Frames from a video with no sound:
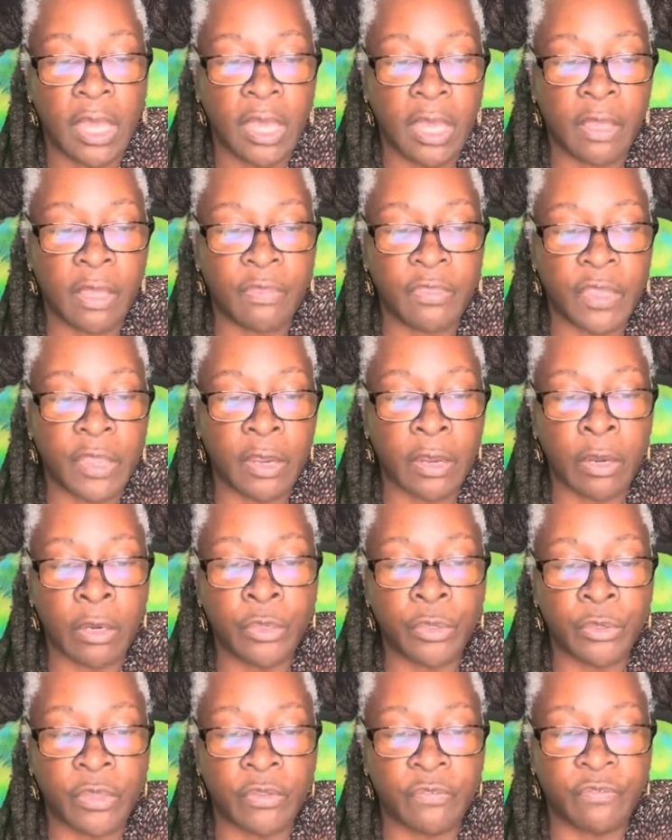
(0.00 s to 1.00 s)
And there
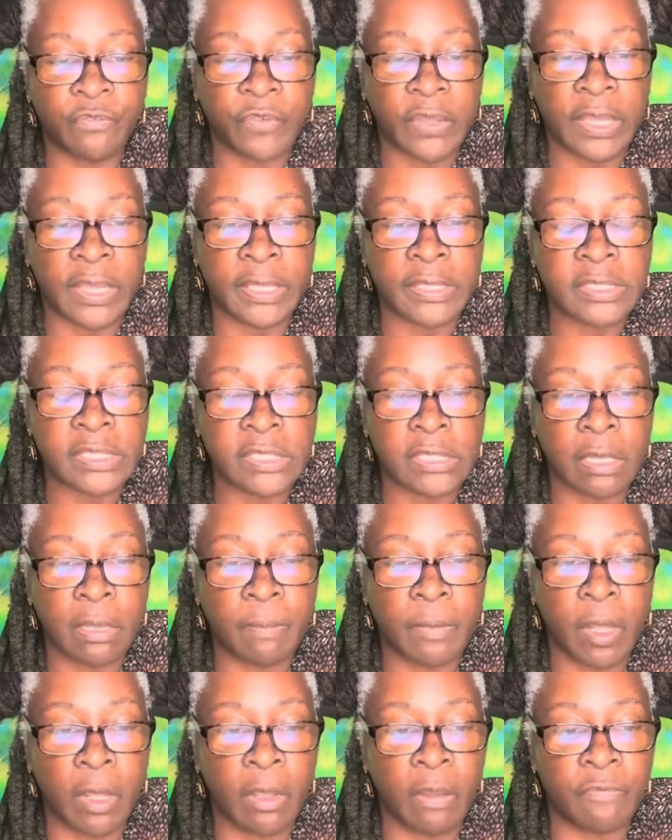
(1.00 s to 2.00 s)
you can find
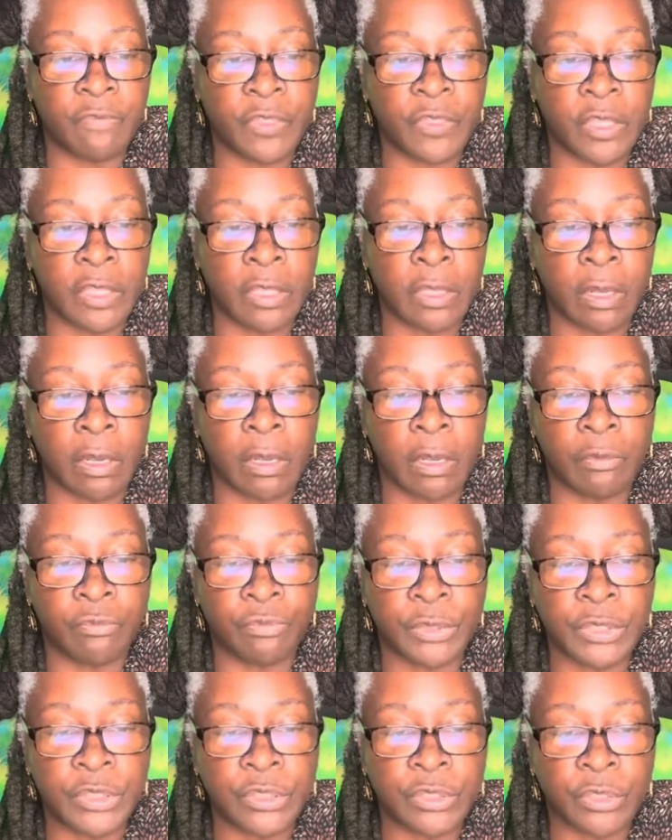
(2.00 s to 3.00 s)
some of the
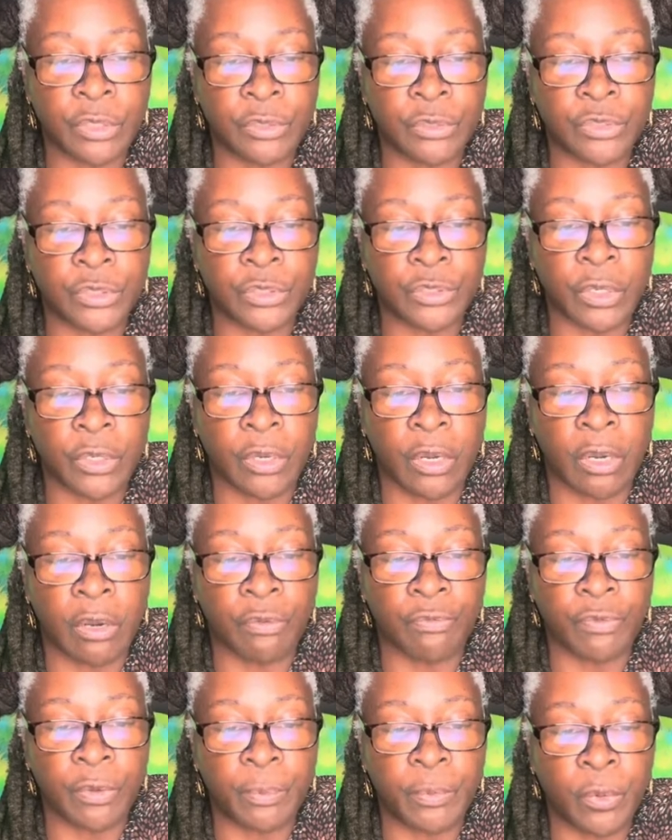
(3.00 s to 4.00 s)
research
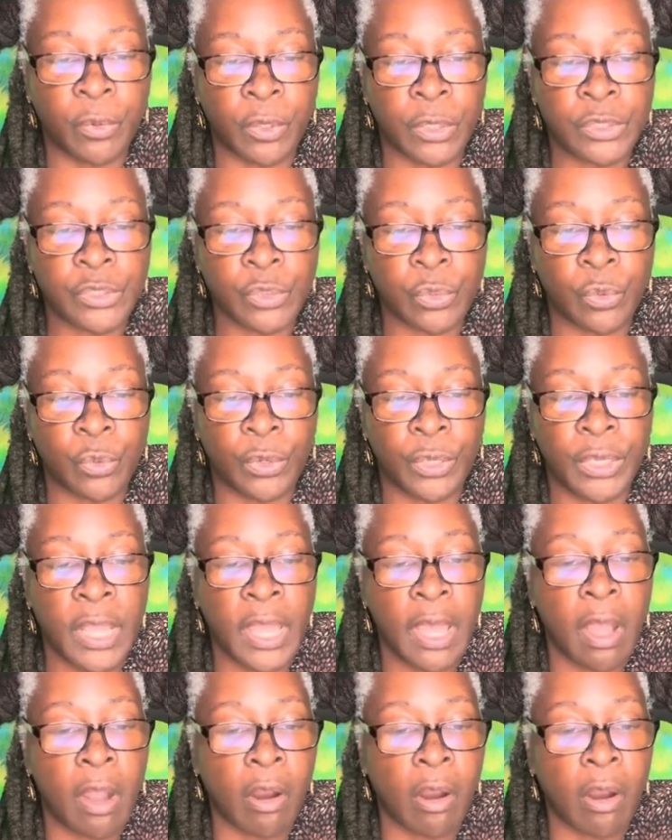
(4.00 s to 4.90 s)
reports on